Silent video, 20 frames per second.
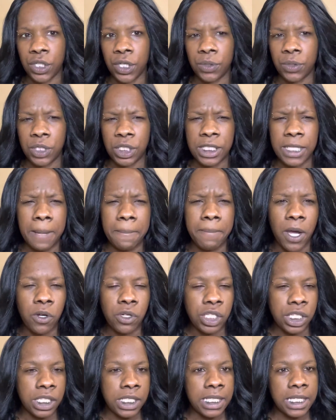just
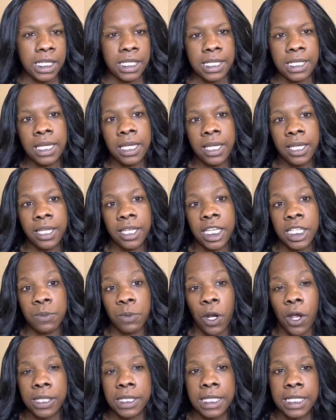emotions, because kids with
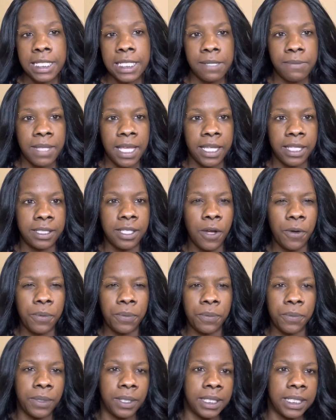autism, they don't
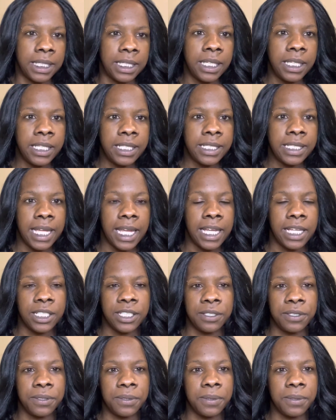really take
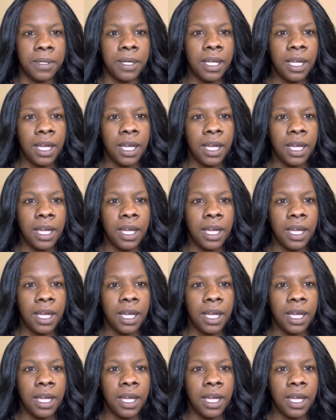to